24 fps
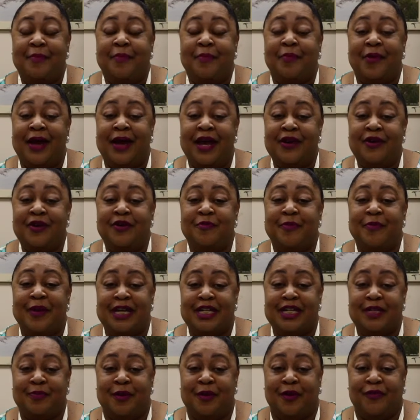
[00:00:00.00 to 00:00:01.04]
brand new
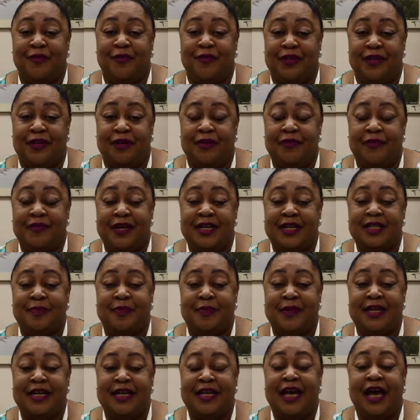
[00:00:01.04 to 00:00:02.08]
baseball field that is
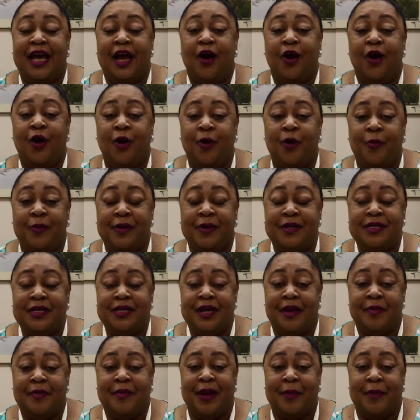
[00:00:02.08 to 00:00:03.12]
being opened
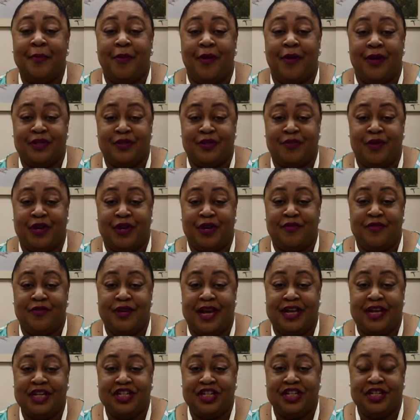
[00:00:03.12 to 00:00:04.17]
by Parks and
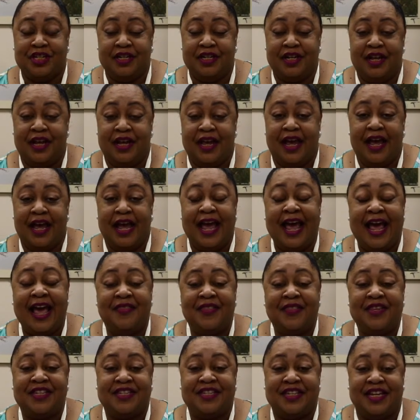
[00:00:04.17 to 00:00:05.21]
Recreation
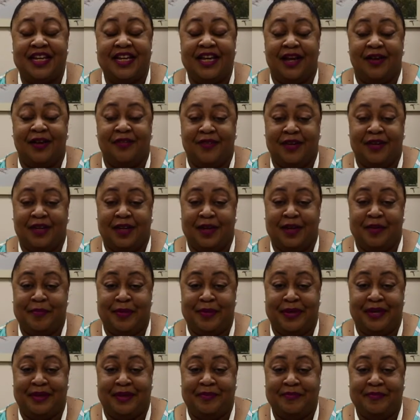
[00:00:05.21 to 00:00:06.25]
and the City of
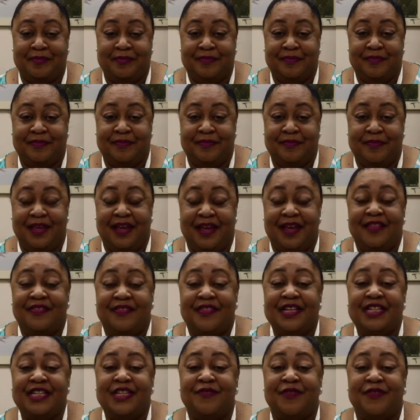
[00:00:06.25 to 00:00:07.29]
Columbia.
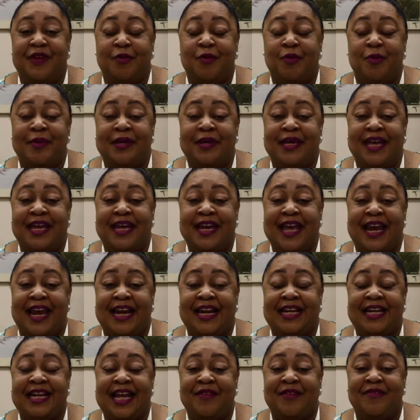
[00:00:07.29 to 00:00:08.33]
This event will begin at
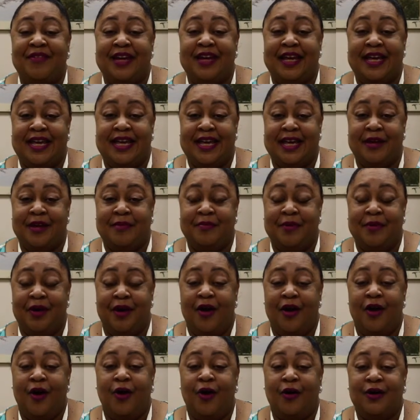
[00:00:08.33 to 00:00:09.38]
eleven a m
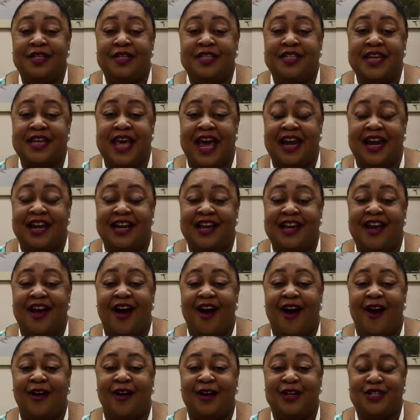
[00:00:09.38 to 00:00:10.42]
on Saturday,
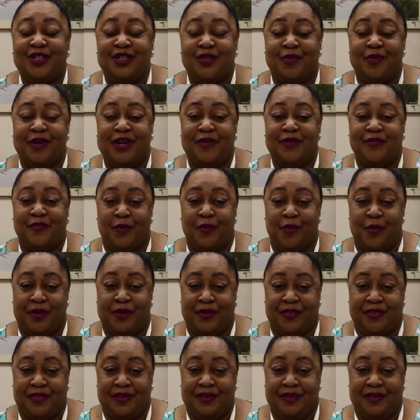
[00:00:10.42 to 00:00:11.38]
August twenty-fourth.